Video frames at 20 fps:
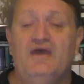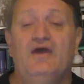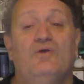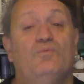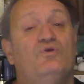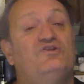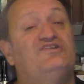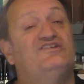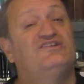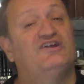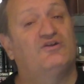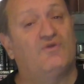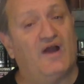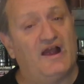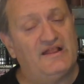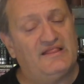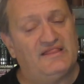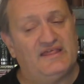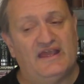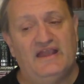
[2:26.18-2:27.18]
which is a
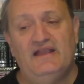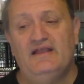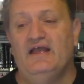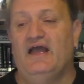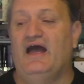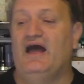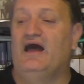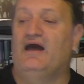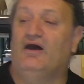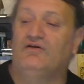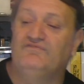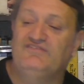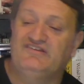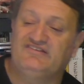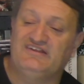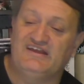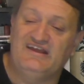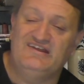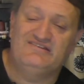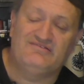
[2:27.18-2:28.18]
great thing.
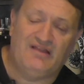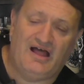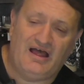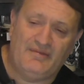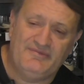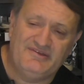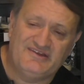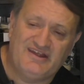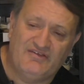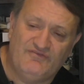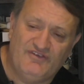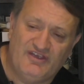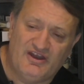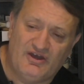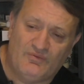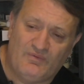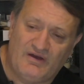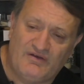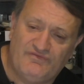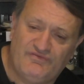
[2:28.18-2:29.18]
Obviously, Islam is giving it
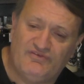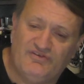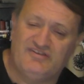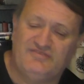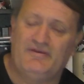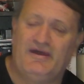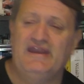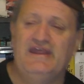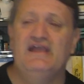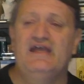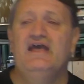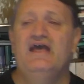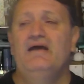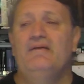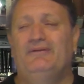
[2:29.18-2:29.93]
a run for its money,